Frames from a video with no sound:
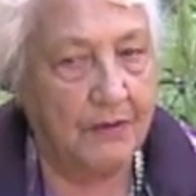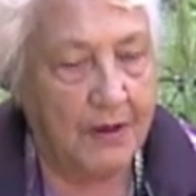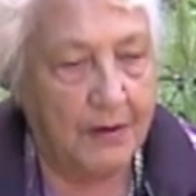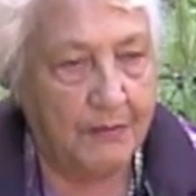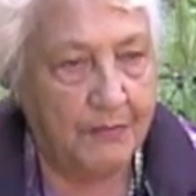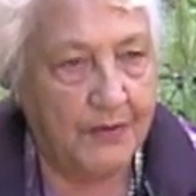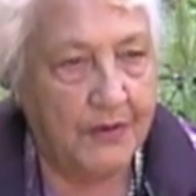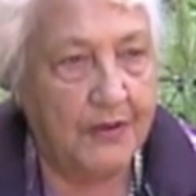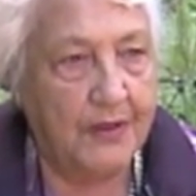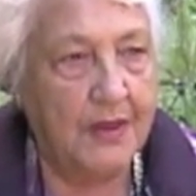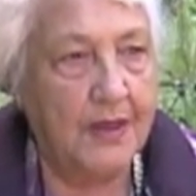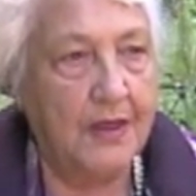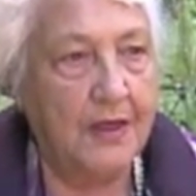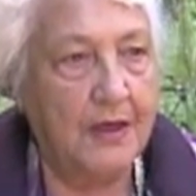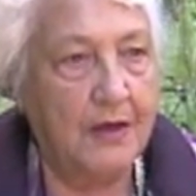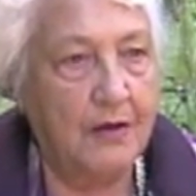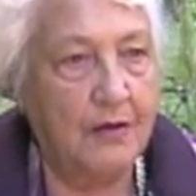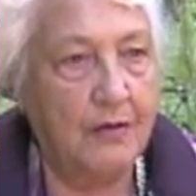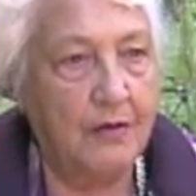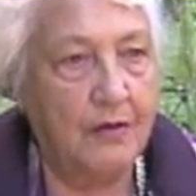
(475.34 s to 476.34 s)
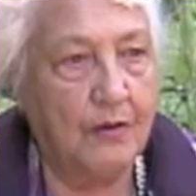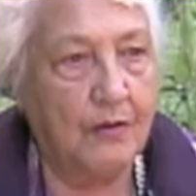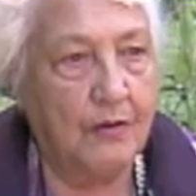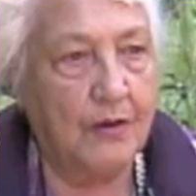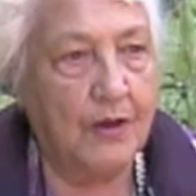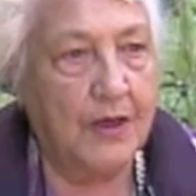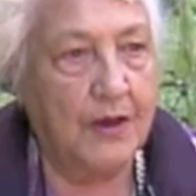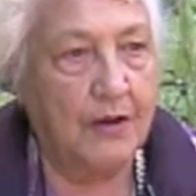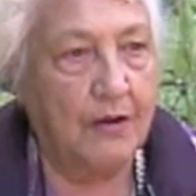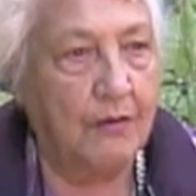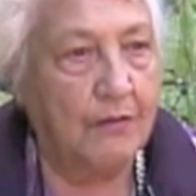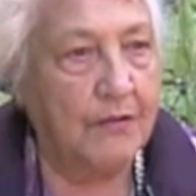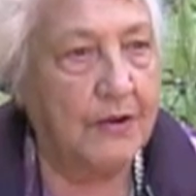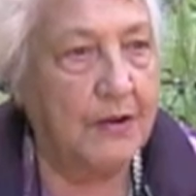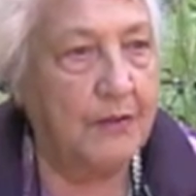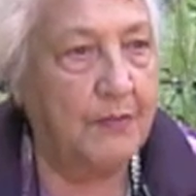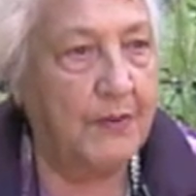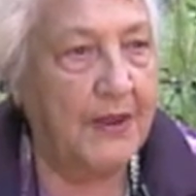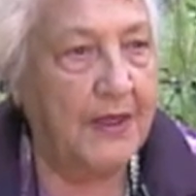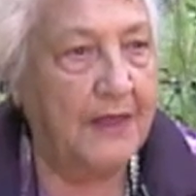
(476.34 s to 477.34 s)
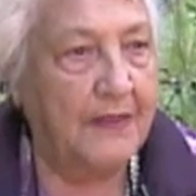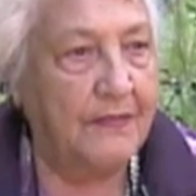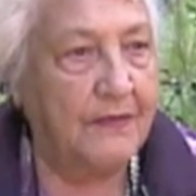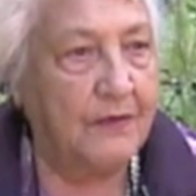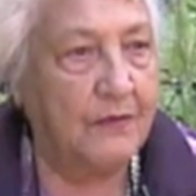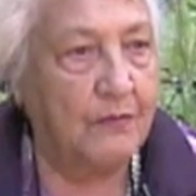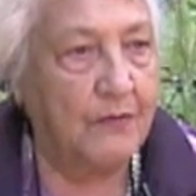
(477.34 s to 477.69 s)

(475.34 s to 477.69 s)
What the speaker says: Grandpa had already planned